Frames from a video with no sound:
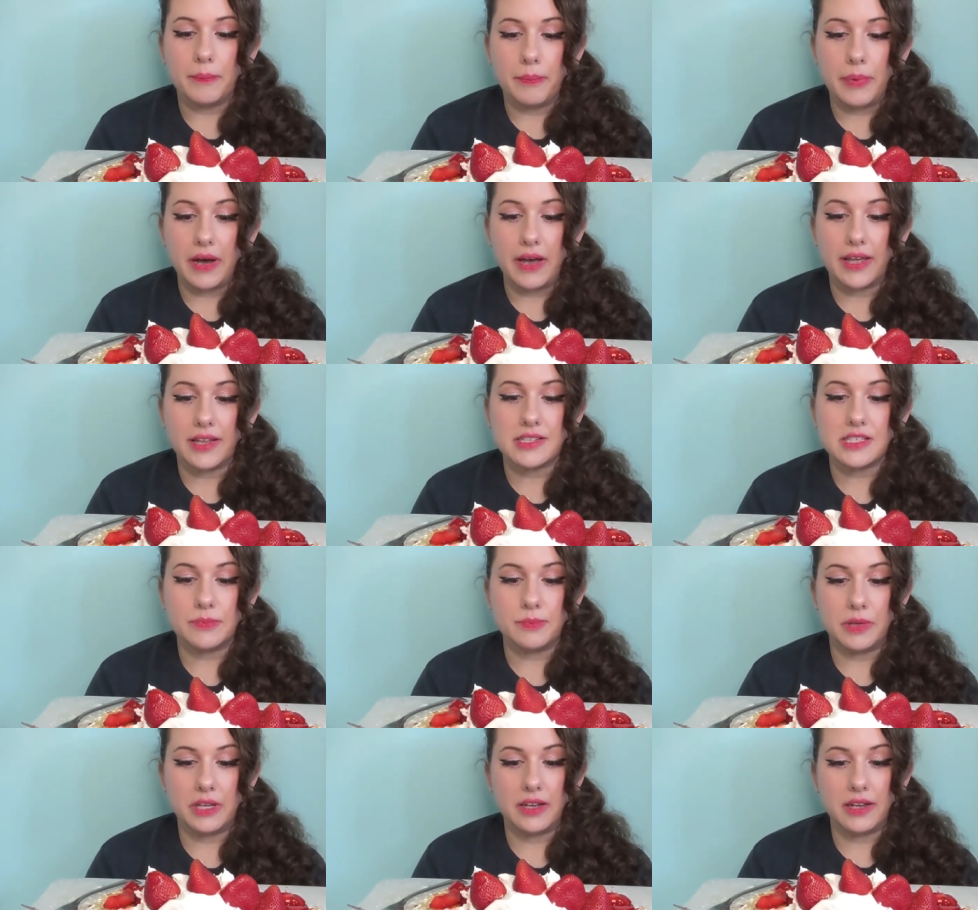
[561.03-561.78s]

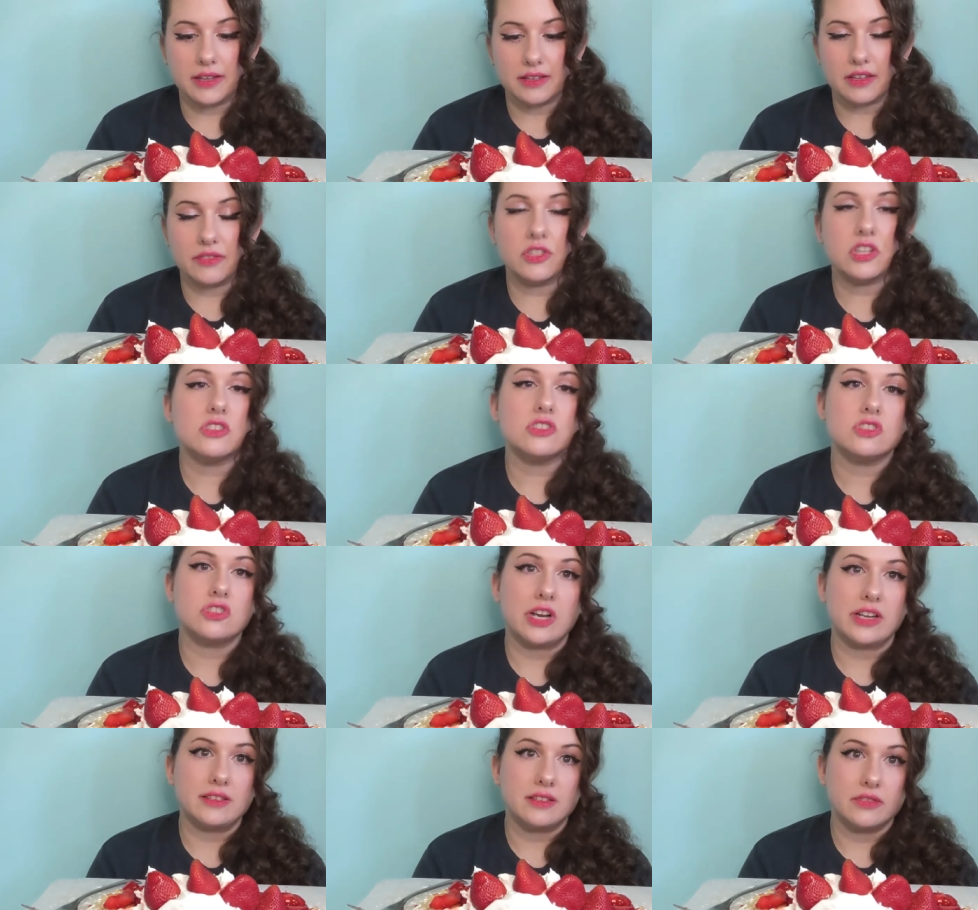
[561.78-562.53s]
But because of the
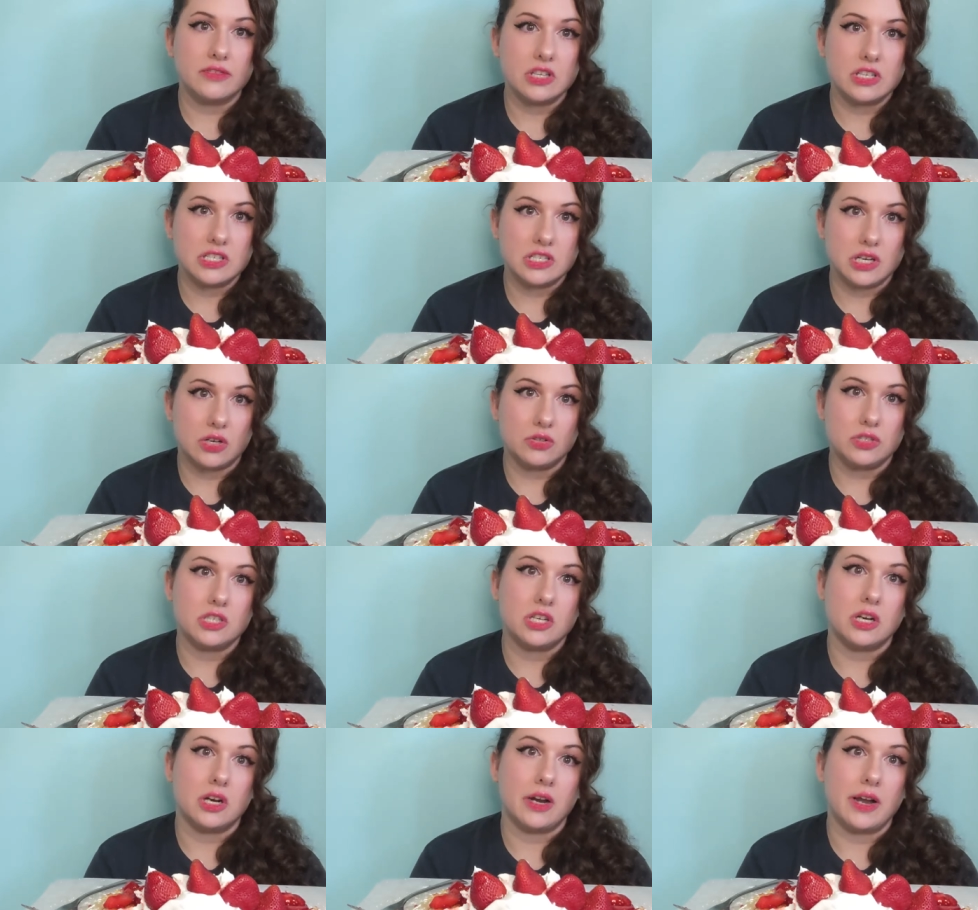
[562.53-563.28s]
stress of the
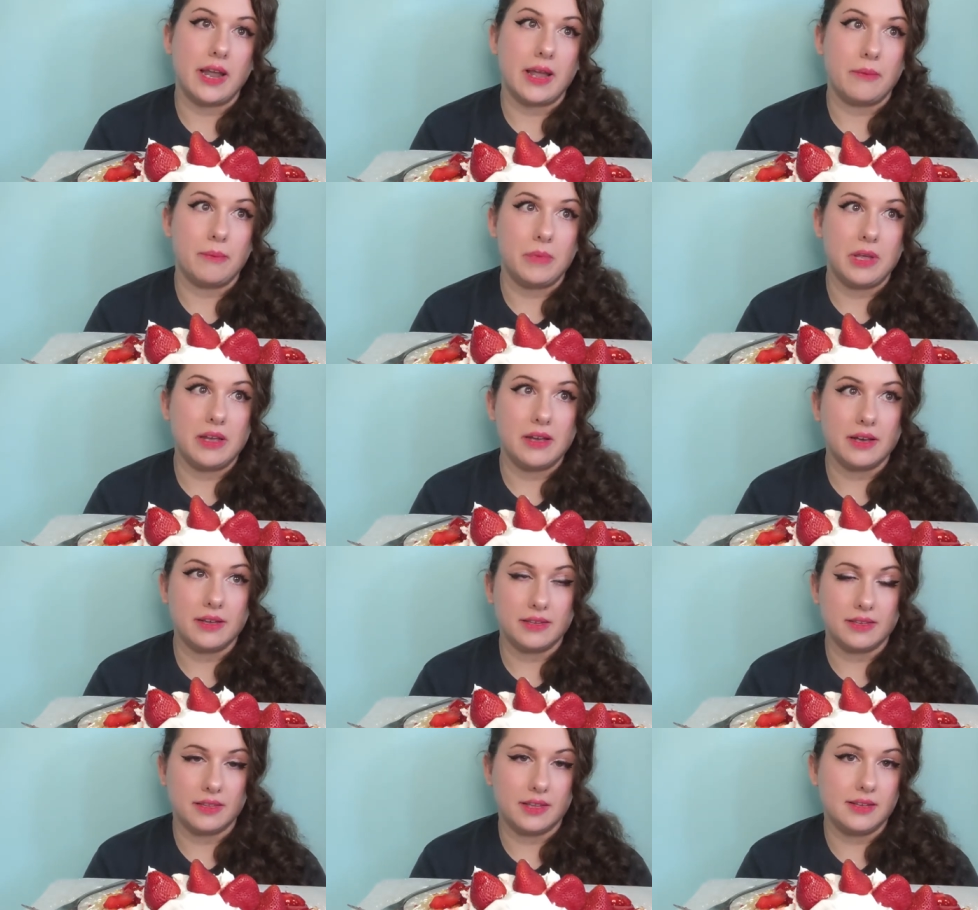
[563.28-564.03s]
shelter and
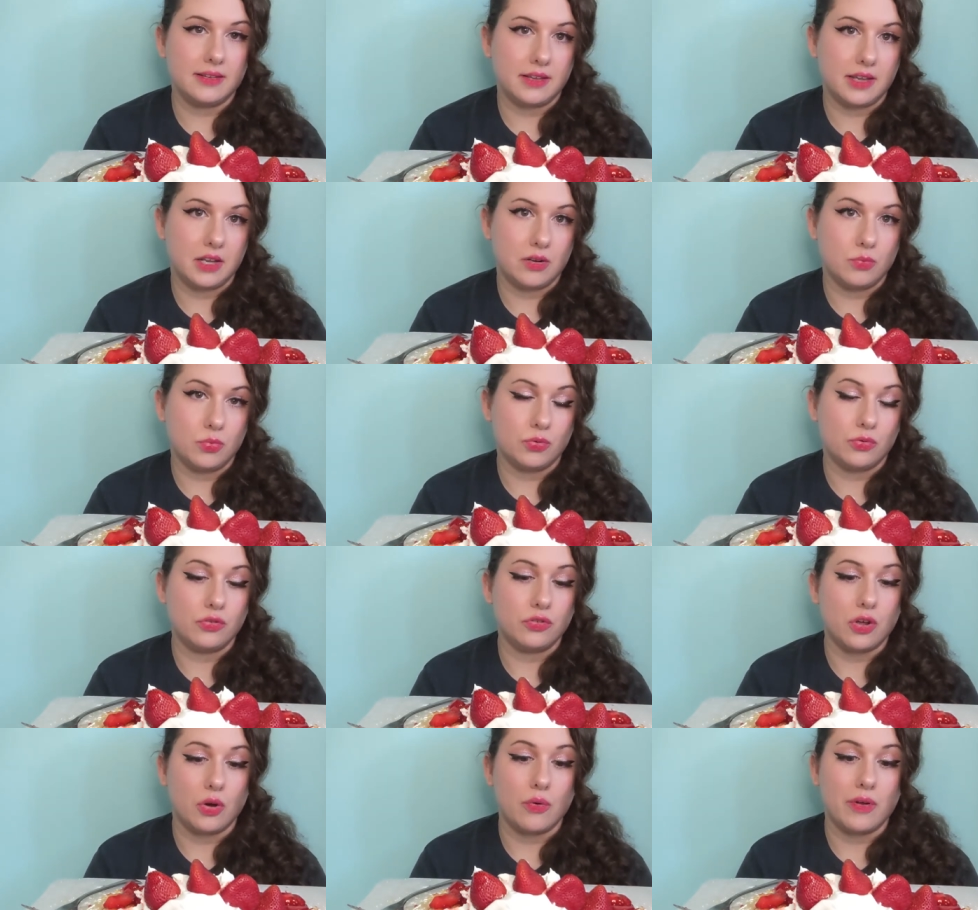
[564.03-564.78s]
because these
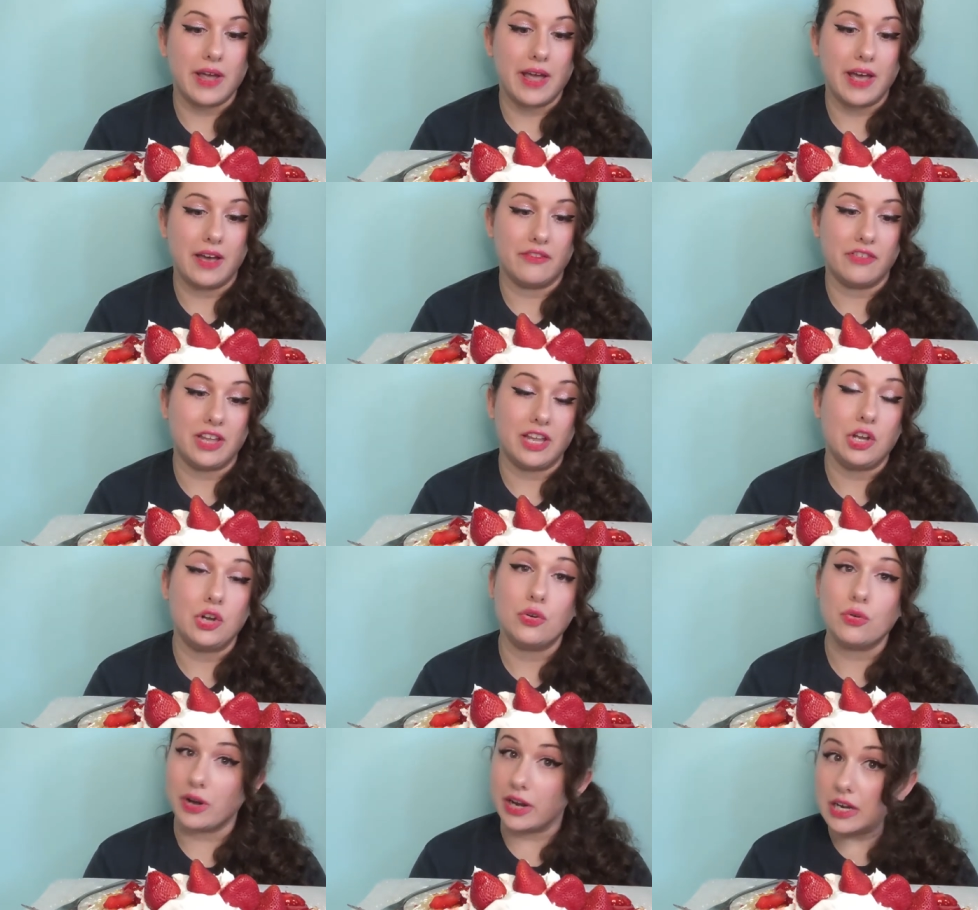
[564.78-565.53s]
animals don't have a
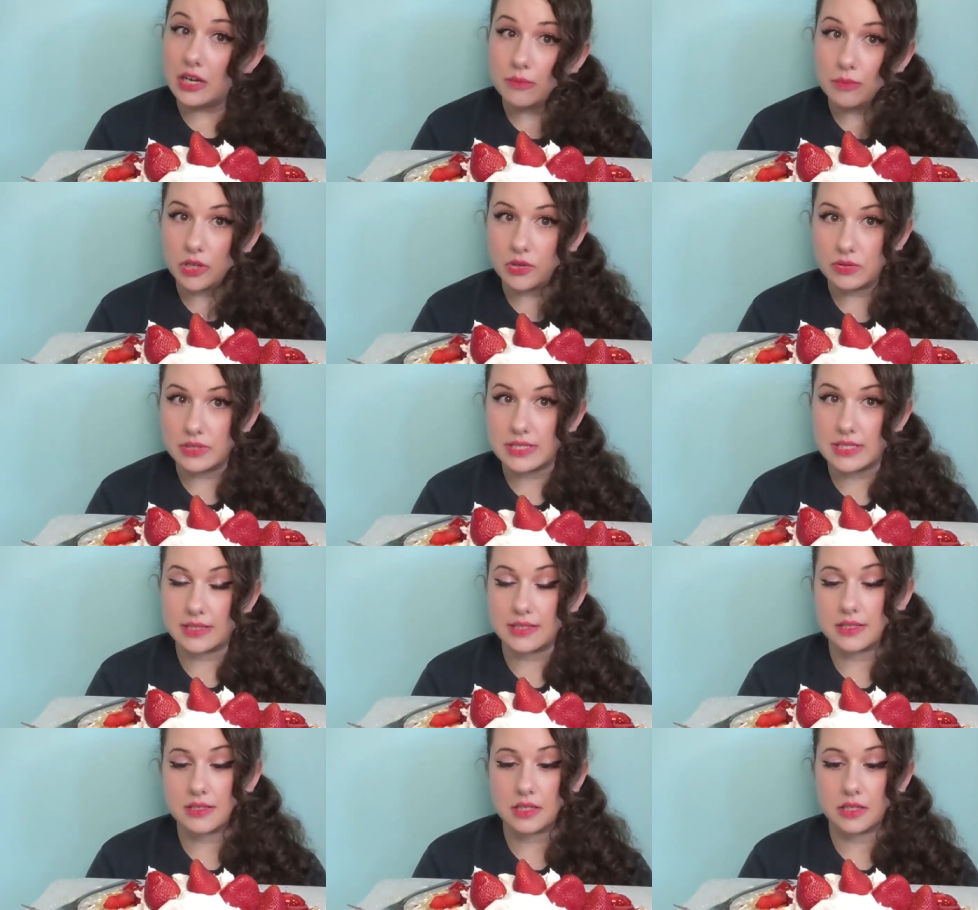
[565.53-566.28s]
great immune
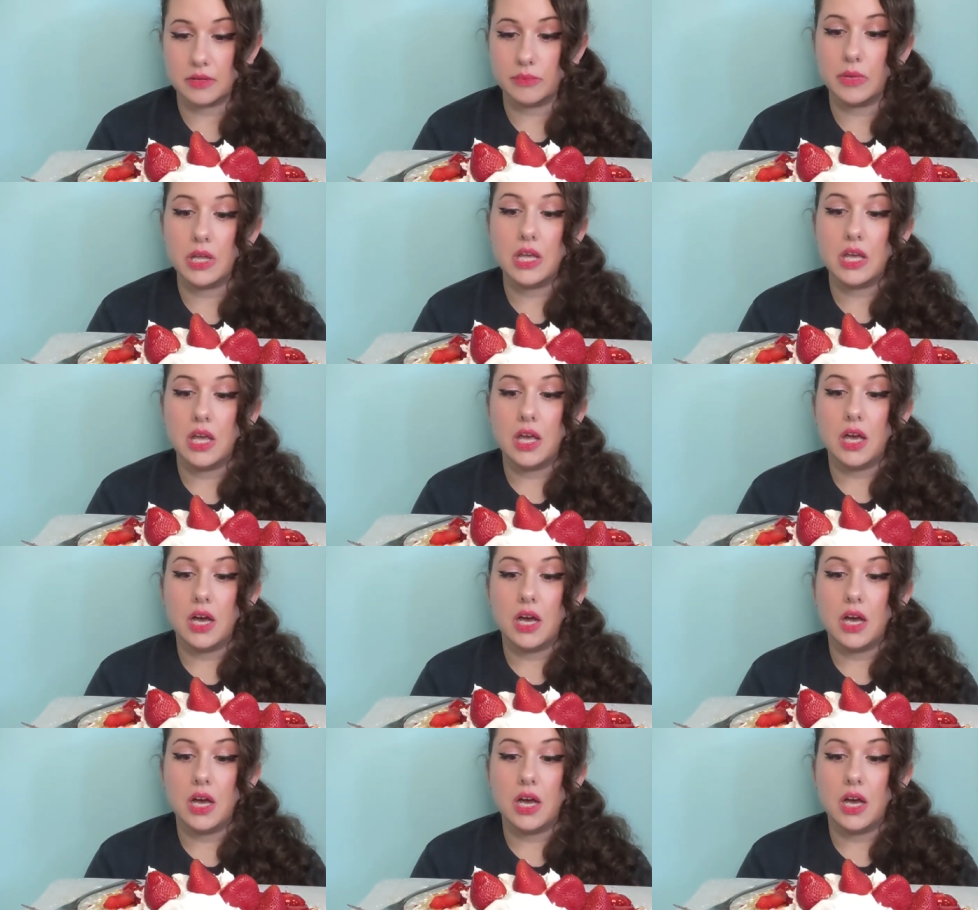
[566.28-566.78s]
system,